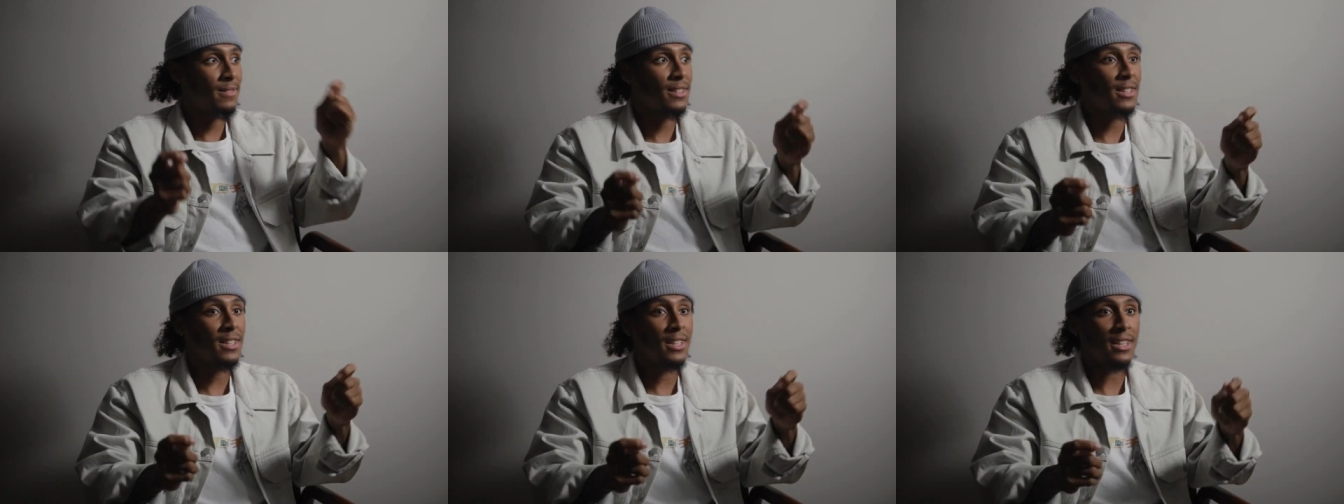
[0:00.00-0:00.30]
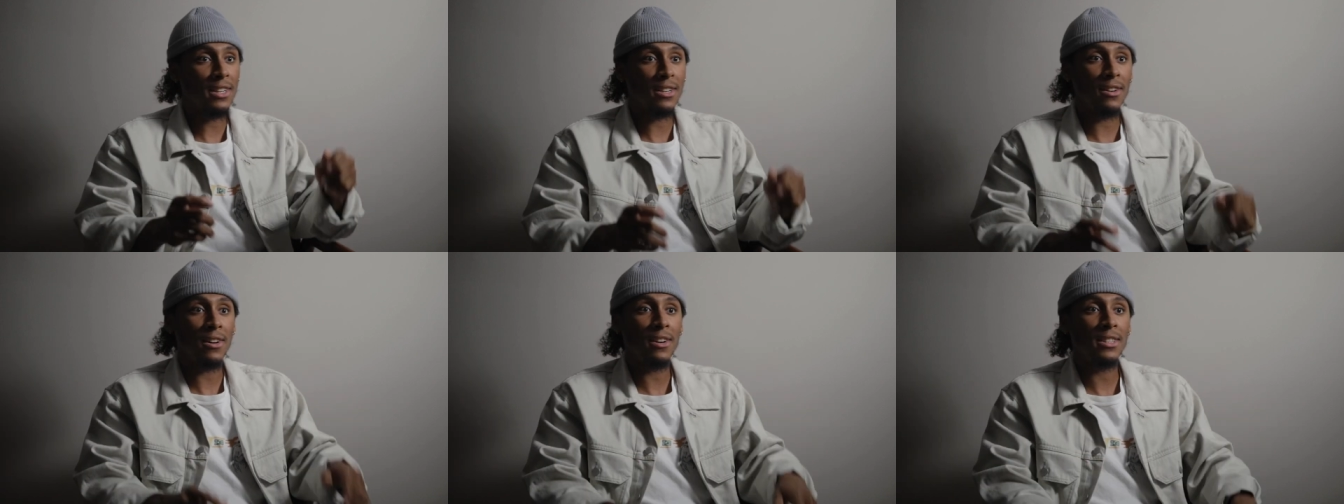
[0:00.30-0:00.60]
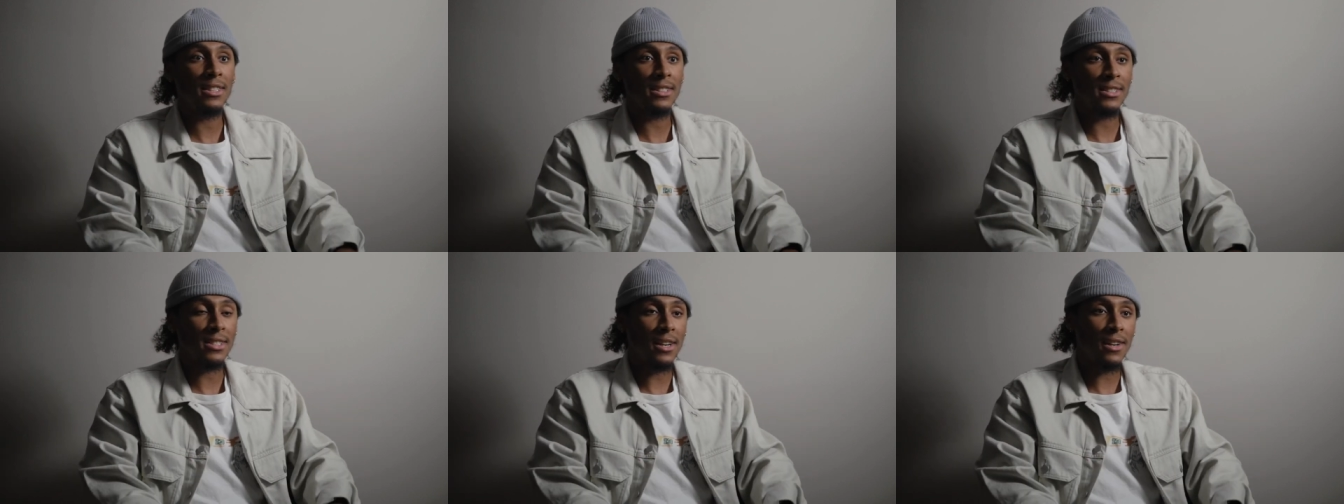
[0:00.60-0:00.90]
look at all
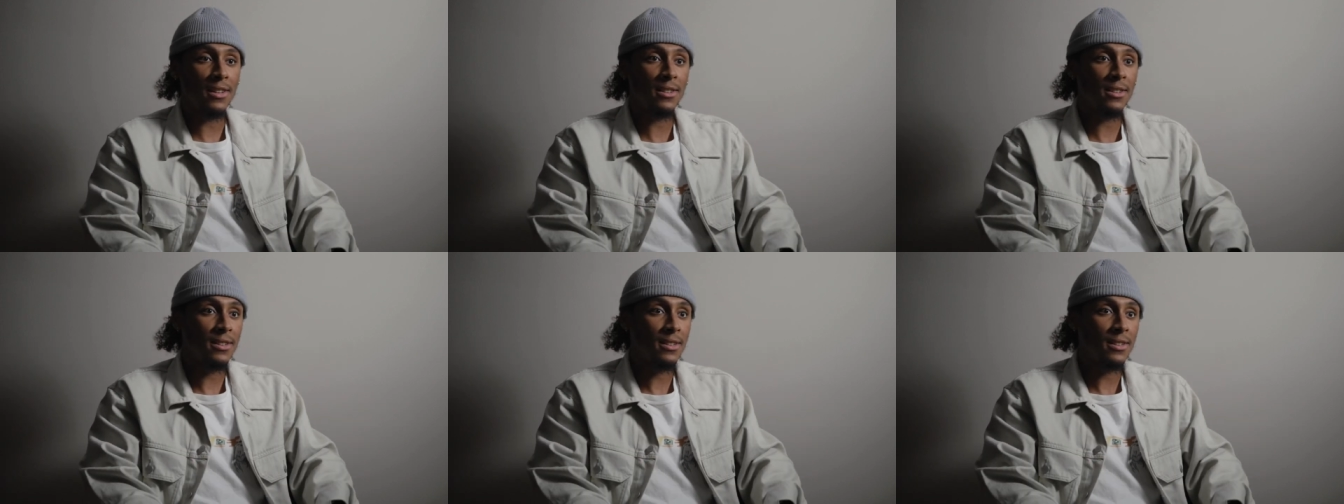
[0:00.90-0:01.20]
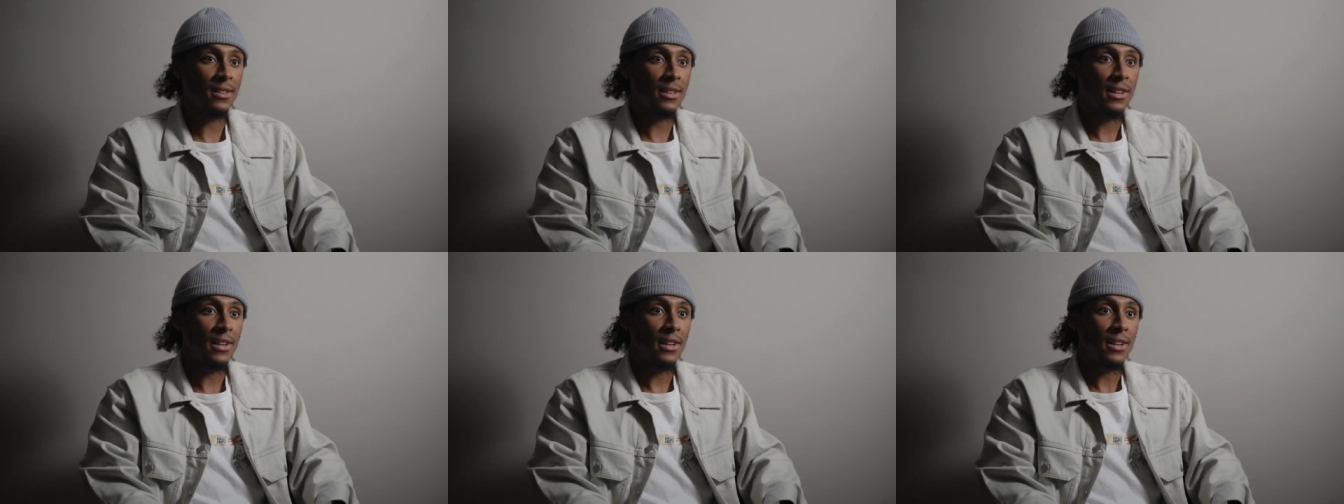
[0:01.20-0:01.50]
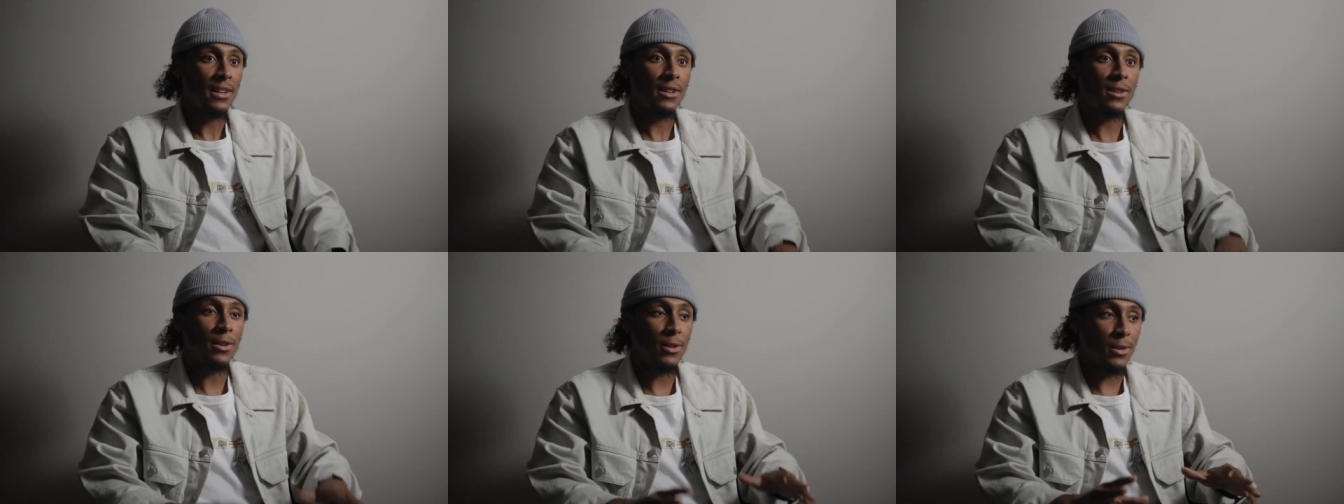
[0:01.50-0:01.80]
these other
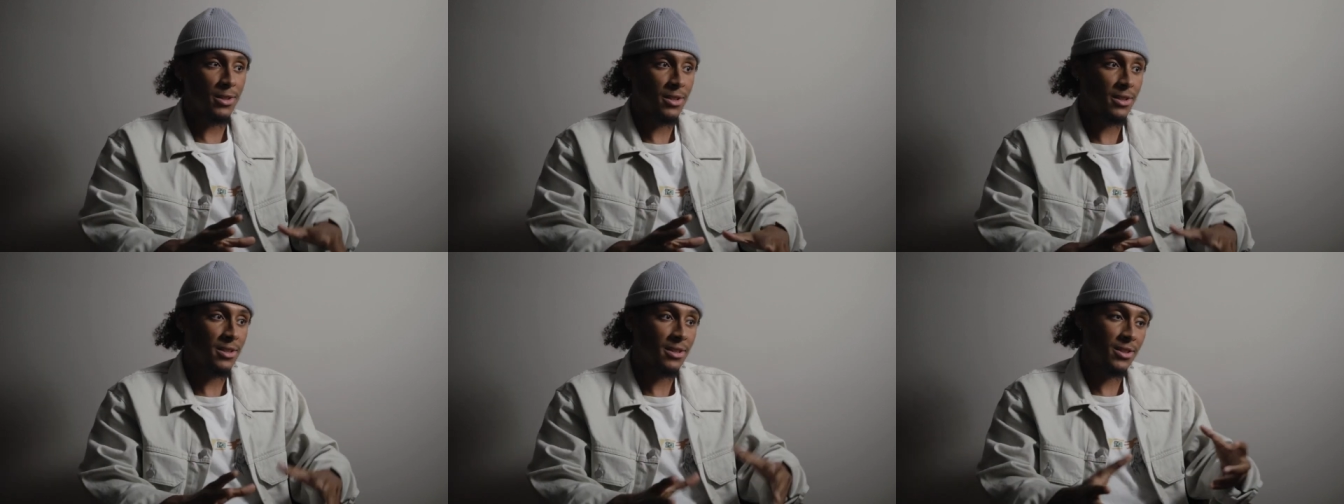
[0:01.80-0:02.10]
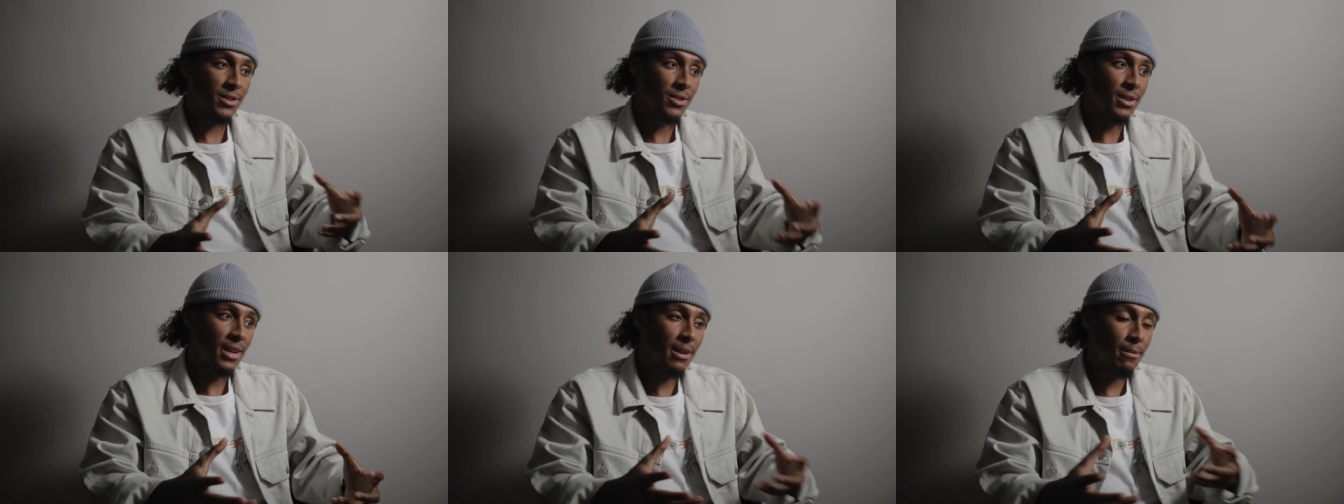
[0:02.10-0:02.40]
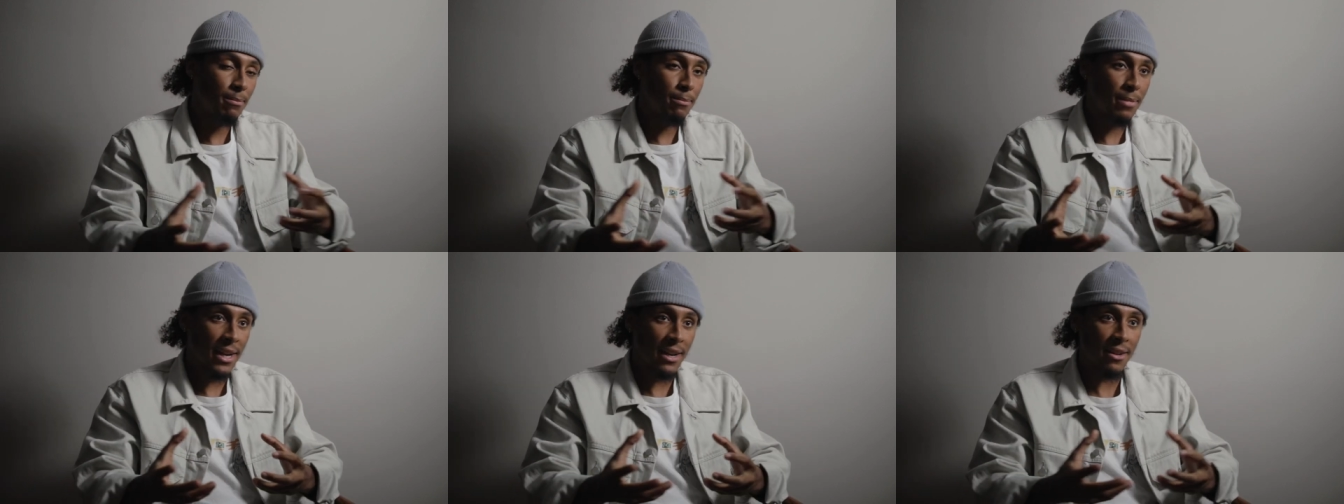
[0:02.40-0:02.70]
cultures and try to
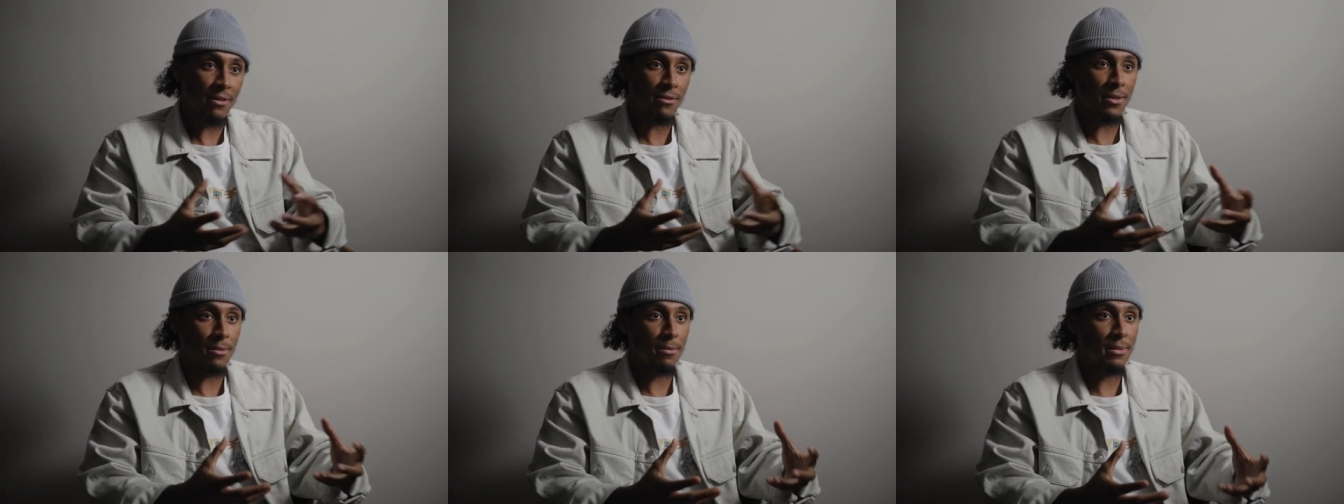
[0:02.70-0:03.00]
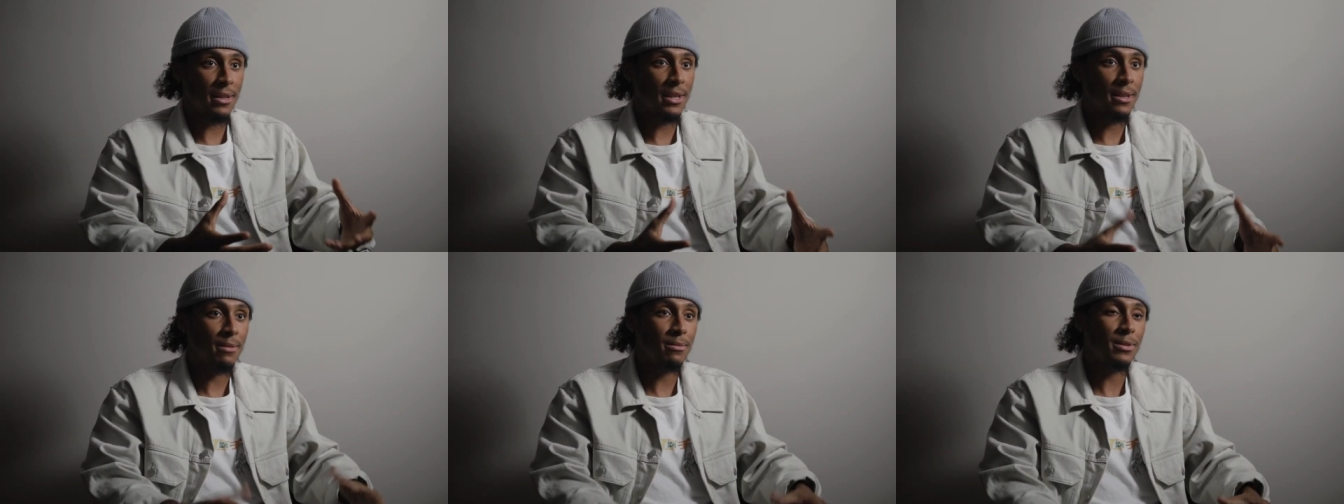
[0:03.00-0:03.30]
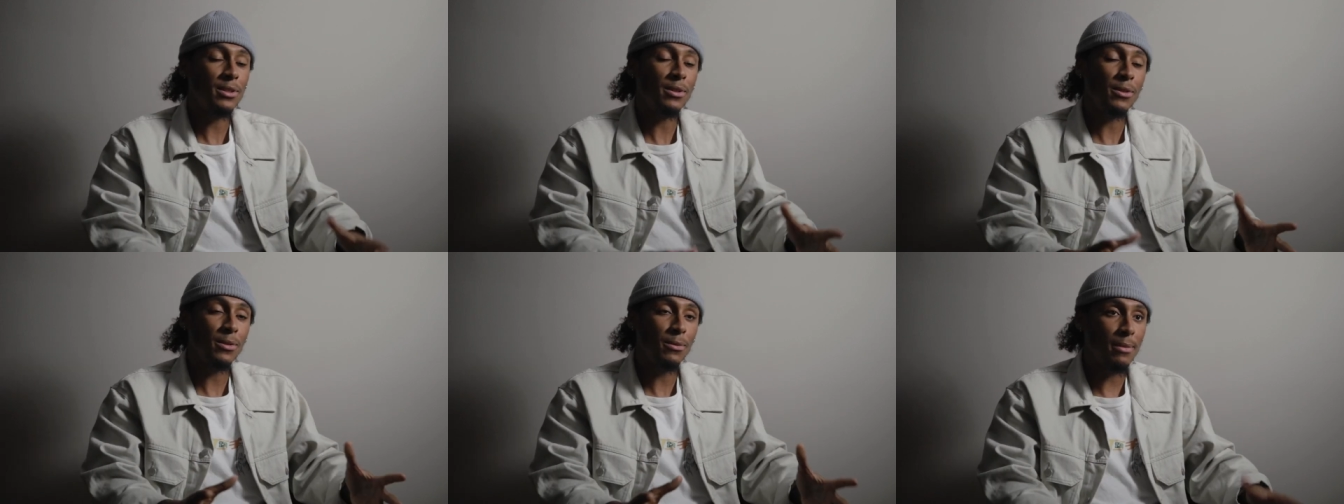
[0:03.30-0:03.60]
bite from them
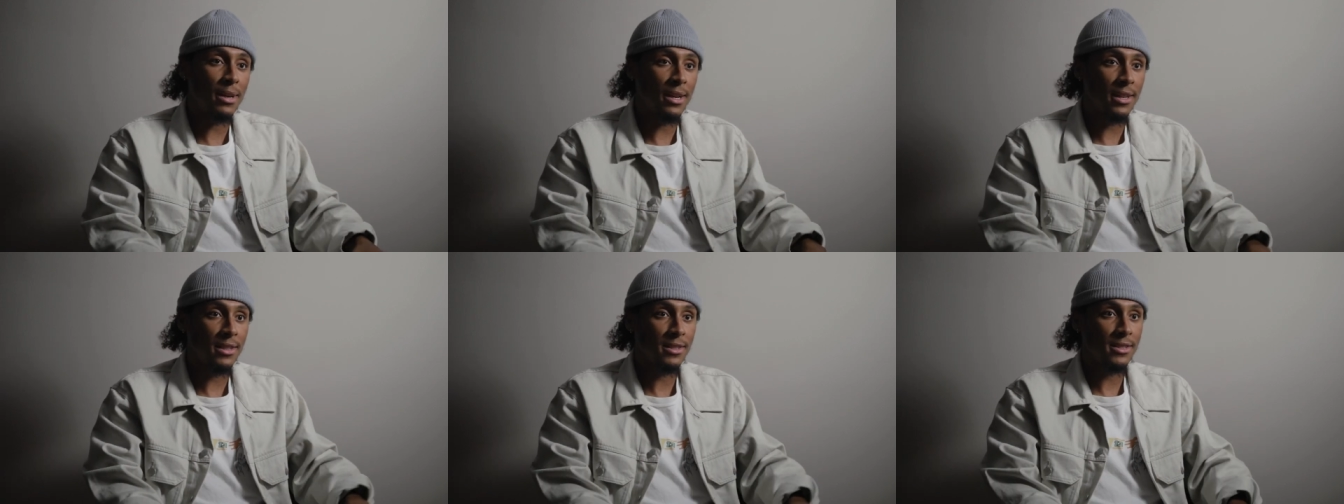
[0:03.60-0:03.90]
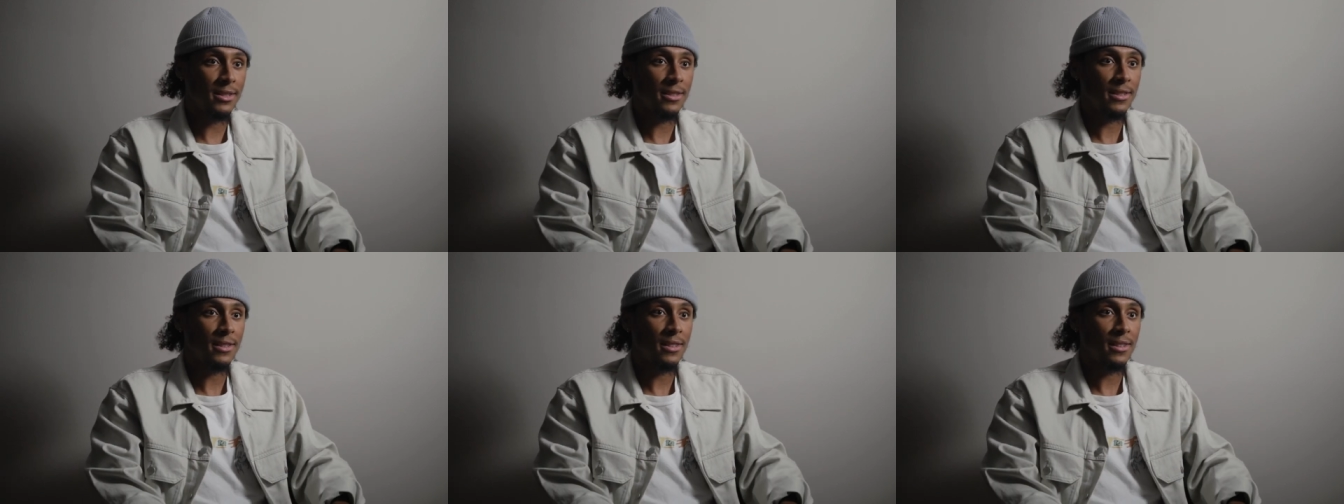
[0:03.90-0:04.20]
too much.